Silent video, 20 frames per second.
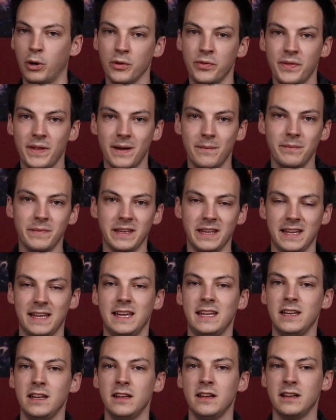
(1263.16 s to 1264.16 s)
put them
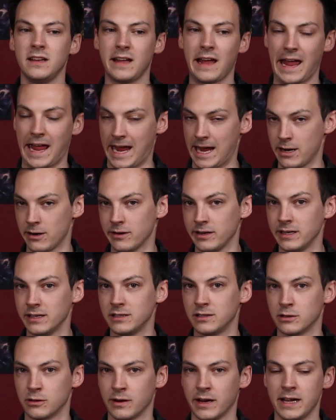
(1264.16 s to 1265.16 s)
in
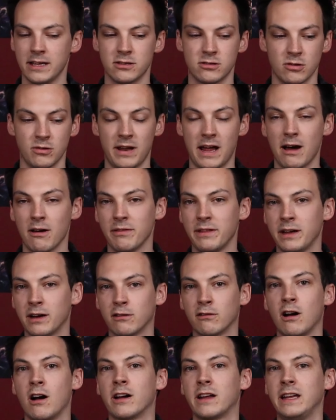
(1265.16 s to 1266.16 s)
area terrain. So now
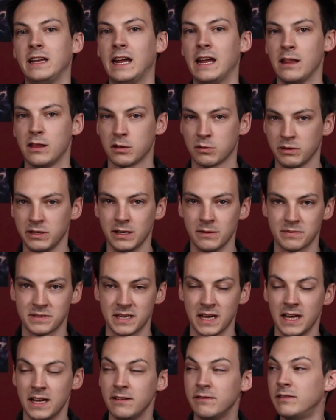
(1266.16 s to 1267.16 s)
they are rocking a 3-up
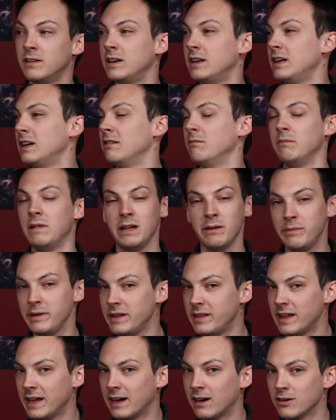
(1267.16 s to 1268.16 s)
save.
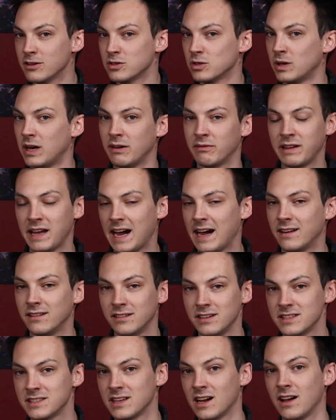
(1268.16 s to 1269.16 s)
Maybe they also have
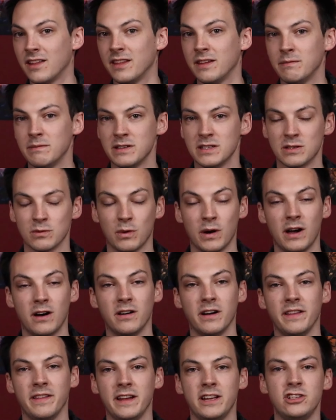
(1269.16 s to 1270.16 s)
Catalyst on them as
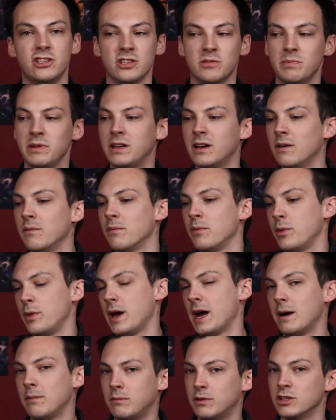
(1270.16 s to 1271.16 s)
well, and they just become
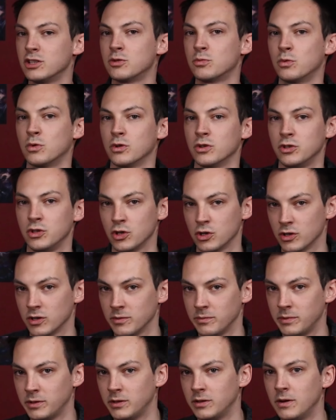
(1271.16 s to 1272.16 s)
that much more
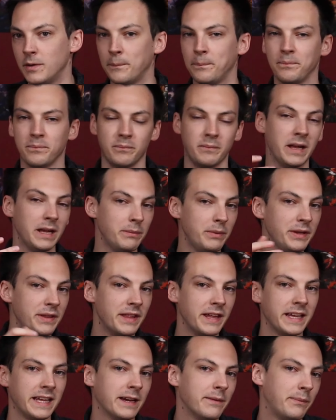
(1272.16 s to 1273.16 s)
durable.
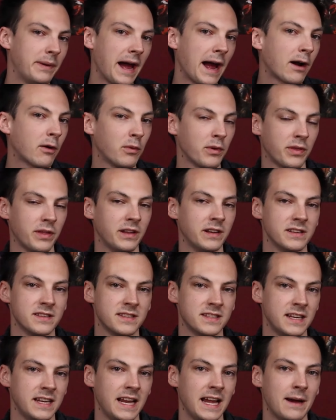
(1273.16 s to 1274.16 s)
Maybe they get back within
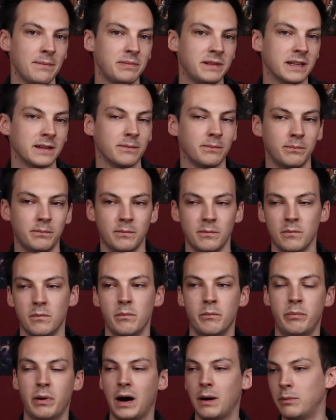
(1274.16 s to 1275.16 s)
a synaptic
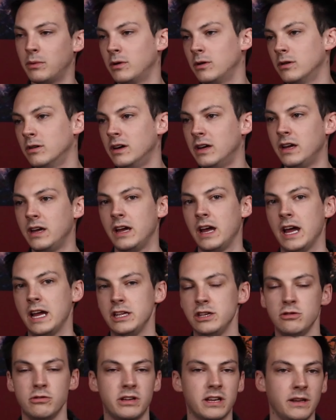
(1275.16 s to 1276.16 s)
bubble,
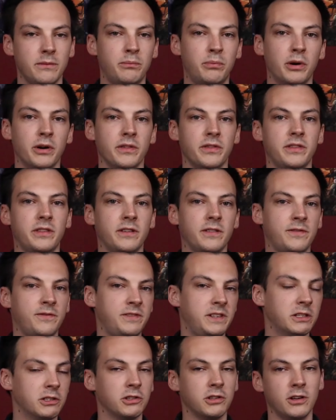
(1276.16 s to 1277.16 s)
and you can put the
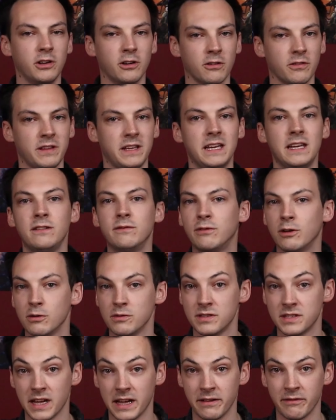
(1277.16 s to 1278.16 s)
field or the
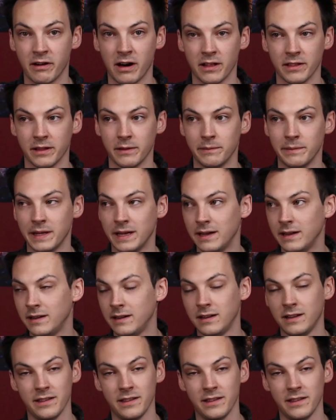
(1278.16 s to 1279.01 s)
invuln save on them